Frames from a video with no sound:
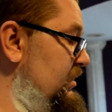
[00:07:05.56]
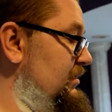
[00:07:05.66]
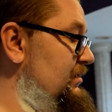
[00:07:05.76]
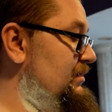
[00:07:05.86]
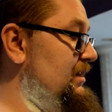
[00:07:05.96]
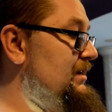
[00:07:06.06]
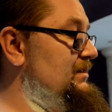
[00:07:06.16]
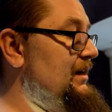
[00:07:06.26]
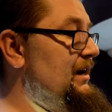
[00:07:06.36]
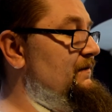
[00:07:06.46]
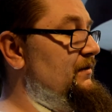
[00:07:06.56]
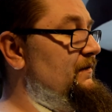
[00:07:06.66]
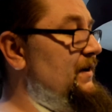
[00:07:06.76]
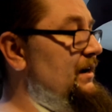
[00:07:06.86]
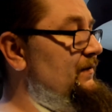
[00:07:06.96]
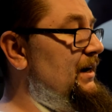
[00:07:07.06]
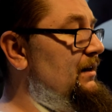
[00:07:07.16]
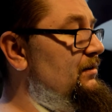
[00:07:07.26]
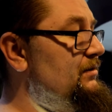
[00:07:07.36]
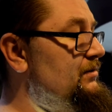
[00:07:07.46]
These I got for
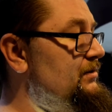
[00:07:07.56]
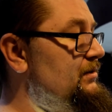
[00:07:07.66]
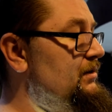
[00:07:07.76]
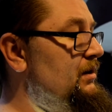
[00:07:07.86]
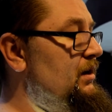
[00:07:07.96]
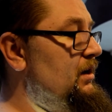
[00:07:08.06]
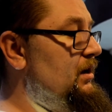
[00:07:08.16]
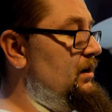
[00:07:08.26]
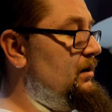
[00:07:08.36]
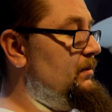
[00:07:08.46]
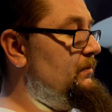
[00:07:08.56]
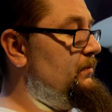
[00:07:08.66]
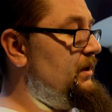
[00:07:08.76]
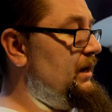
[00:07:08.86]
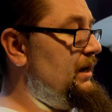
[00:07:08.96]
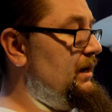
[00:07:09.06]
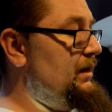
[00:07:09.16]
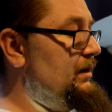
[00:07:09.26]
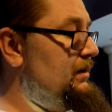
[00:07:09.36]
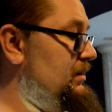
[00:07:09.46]
$5. They
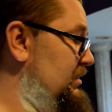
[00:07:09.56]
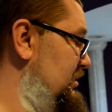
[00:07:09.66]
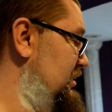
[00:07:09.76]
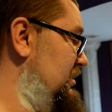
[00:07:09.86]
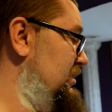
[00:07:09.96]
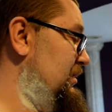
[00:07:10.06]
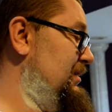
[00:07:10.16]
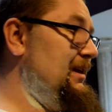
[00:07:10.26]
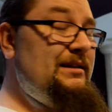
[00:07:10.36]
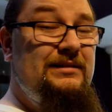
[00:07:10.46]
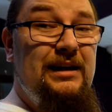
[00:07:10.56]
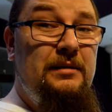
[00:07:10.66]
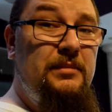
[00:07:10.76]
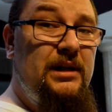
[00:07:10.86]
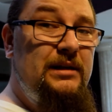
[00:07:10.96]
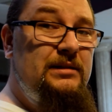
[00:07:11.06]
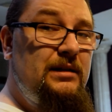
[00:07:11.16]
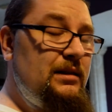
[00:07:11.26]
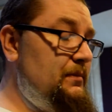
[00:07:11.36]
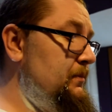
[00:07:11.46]
had, I think 10 blades
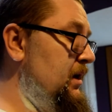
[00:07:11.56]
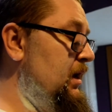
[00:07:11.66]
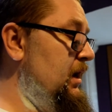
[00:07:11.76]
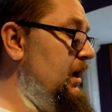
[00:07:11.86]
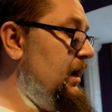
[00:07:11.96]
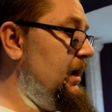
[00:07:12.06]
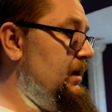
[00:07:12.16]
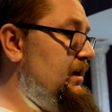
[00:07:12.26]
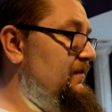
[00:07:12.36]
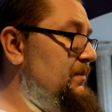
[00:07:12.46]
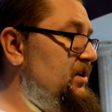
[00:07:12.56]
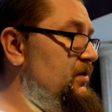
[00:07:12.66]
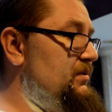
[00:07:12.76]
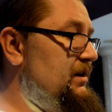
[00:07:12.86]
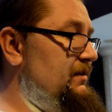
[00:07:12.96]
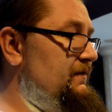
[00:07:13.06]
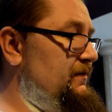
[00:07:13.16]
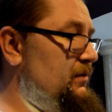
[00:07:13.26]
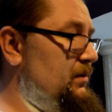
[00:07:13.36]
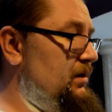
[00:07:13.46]
in them, and I've been using it
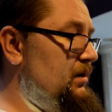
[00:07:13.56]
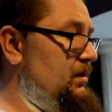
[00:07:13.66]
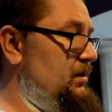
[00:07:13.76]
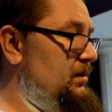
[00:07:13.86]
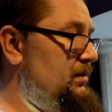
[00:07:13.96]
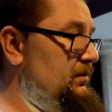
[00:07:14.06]
for